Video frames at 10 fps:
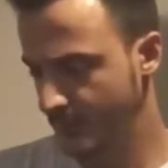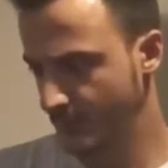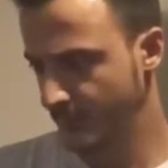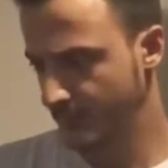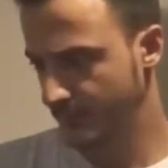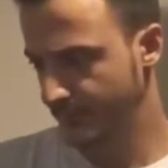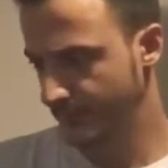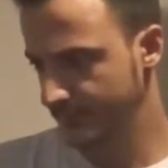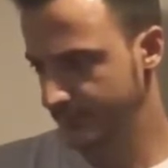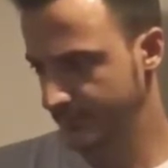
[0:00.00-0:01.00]
we are
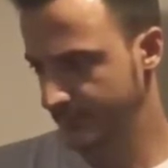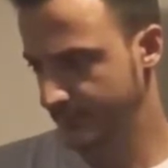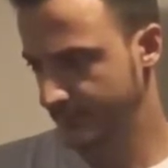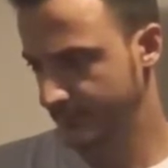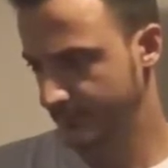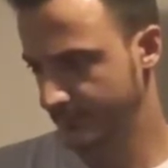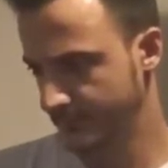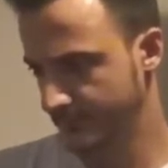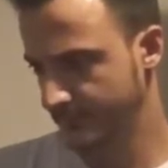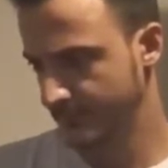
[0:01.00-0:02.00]
approaching this
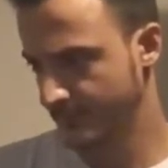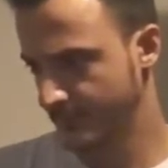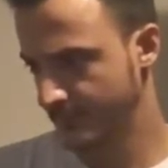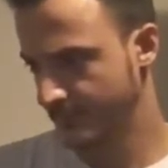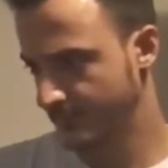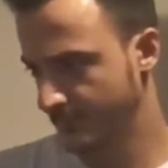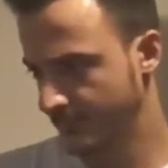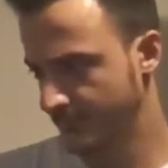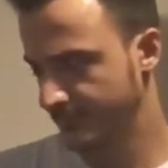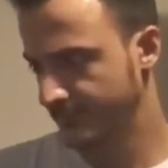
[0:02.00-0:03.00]

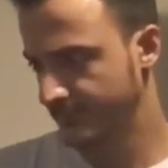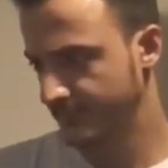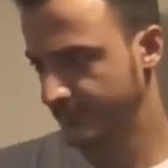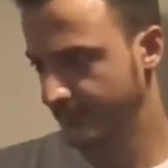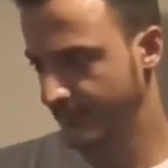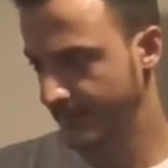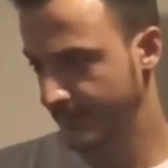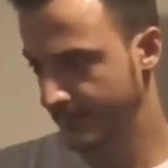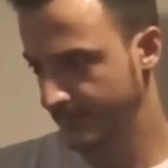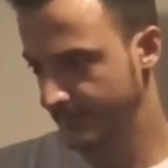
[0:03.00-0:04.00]
resistance line